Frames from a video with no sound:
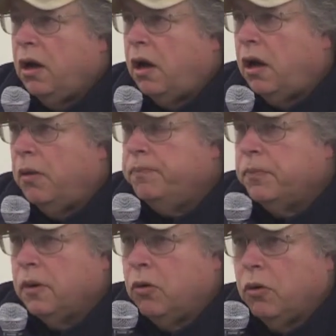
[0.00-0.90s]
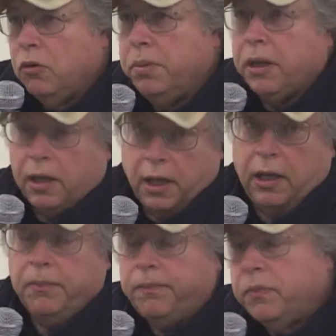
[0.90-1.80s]
um, who
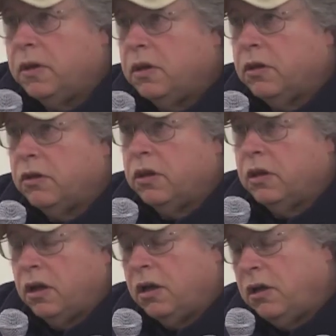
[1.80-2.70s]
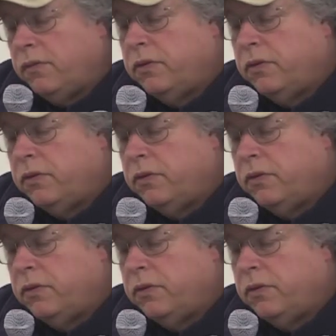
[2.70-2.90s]
became you know, the, uh,